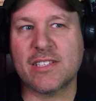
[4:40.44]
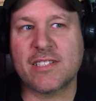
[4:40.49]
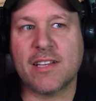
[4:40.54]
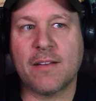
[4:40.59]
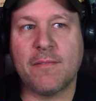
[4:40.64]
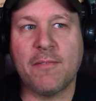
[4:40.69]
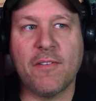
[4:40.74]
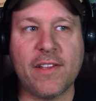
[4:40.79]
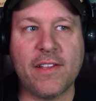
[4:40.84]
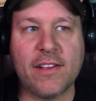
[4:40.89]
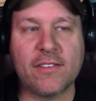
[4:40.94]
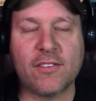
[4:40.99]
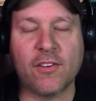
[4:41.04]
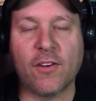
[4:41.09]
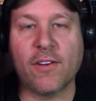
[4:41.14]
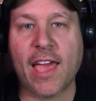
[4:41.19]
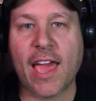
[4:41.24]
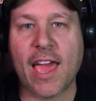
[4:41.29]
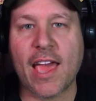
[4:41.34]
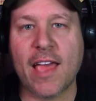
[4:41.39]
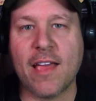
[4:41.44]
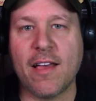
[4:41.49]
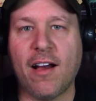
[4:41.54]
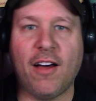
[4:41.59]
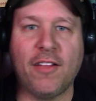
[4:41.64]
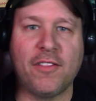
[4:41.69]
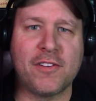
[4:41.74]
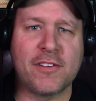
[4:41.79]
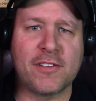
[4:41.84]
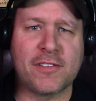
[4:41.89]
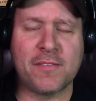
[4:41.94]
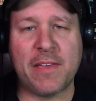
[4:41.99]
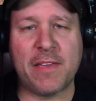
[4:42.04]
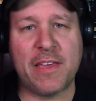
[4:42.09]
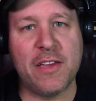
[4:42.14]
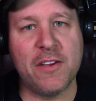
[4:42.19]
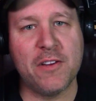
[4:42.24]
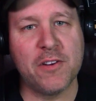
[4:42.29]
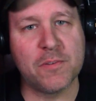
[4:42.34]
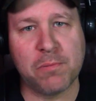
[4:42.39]
some of it's okay, others
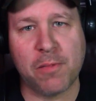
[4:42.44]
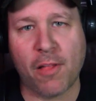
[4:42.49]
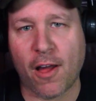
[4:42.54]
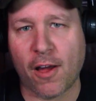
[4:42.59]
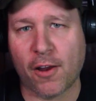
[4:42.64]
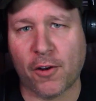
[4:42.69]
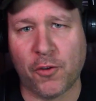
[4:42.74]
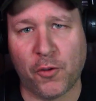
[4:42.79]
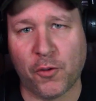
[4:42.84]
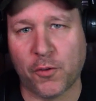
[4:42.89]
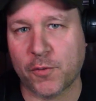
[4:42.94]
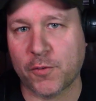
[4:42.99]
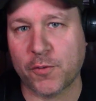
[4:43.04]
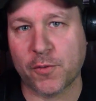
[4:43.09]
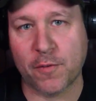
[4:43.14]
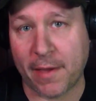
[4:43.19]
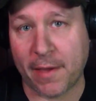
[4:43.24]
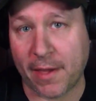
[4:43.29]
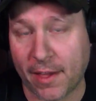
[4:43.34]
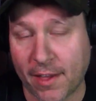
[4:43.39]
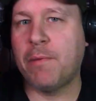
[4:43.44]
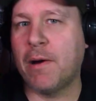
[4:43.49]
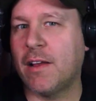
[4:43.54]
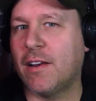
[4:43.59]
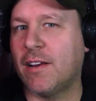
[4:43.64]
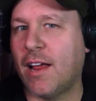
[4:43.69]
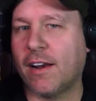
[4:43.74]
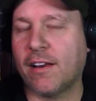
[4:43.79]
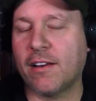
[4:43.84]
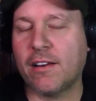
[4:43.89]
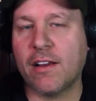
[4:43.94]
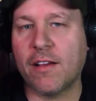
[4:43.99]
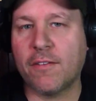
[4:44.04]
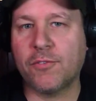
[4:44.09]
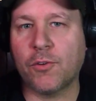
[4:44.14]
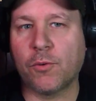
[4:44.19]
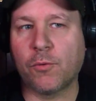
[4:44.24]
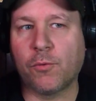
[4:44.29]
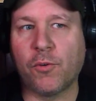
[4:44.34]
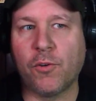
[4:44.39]
huge plot holes for me, but not enough
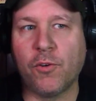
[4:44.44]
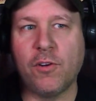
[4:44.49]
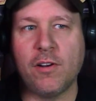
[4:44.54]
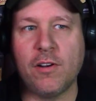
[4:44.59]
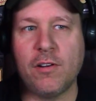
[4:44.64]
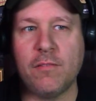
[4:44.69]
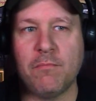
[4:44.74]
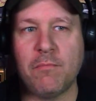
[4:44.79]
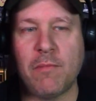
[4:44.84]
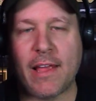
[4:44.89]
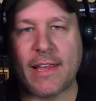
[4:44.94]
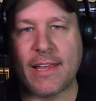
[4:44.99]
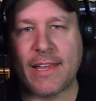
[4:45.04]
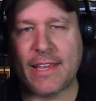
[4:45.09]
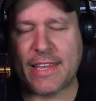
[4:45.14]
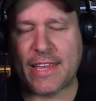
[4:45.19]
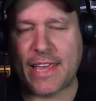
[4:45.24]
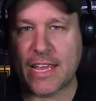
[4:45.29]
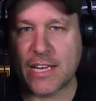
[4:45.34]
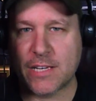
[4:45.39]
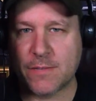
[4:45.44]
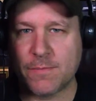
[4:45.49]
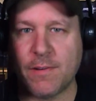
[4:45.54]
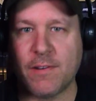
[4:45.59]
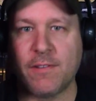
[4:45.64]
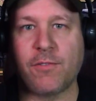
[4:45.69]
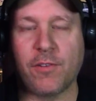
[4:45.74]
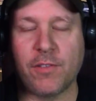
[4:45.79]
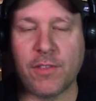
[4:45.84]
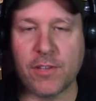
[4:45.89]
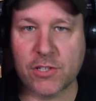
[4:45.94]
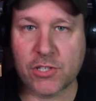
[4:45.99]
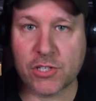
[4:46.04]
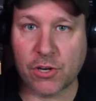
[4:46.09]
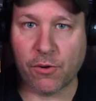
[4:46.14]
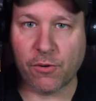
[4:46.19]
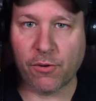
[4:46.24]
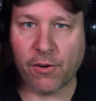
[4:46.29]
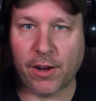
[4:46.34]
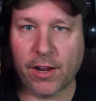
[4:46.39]
to ruin my engagement for the
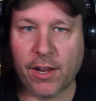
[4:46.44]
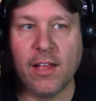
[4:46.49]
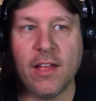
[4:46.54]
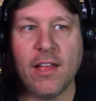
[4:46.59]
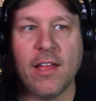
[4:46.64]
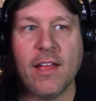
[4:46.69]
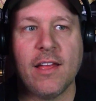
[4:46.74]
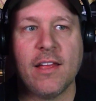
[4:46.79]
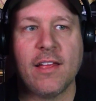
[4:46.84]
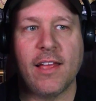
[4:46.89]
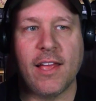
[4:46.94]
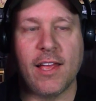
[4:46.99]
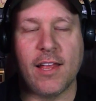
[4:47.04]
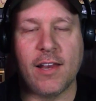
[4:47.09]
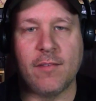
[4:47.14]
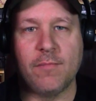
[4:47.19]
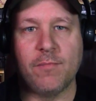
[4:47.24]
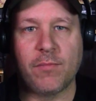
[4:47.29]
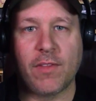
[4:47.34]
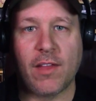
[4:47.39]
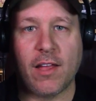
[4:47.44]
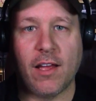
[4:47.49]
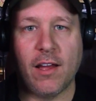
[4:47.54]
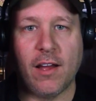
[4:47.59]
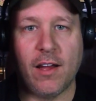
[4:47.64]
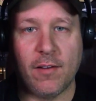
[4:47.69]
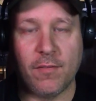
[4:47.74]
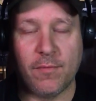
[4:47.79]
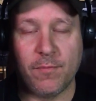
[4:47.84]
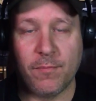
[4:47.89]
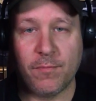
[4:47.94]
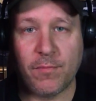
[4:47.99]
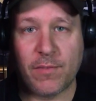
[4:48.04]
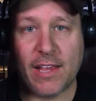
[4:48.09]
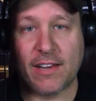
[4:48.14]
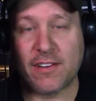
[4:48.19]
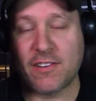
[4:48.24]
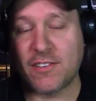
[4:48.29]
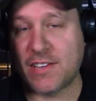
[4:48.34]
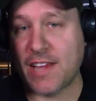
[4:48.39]
story and uh,
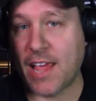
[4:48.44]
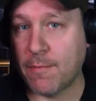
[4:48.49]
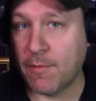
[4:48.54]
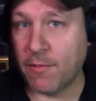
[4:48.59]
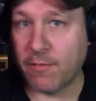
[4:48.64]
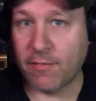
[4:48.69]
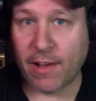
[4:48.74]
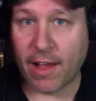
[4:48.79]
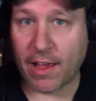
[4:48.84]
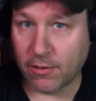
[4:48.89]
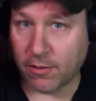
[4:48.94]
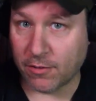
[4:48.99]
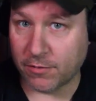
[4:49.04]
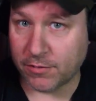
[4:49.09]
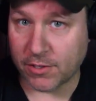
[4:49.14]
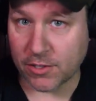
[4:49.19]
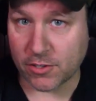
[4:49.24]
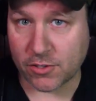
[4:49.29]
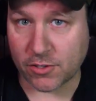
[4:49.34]
the entertainment value of the